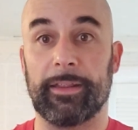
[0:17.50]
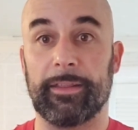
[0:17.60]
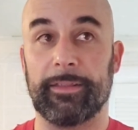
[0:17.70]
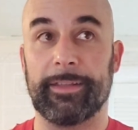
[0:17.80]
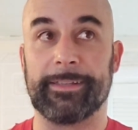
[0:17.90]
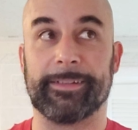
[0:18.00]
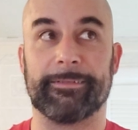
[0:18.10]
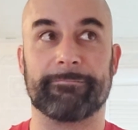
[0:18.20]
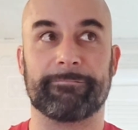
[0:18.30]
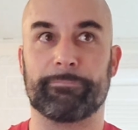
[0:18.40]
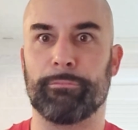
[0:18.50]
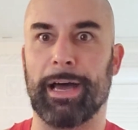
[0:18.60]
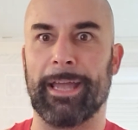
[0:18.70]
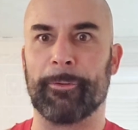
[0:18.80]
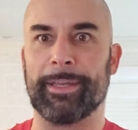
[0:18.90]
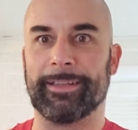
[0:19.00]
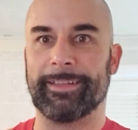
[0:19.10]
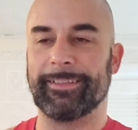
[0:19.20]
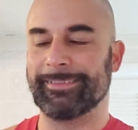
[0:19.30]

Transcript: this bi-weekly.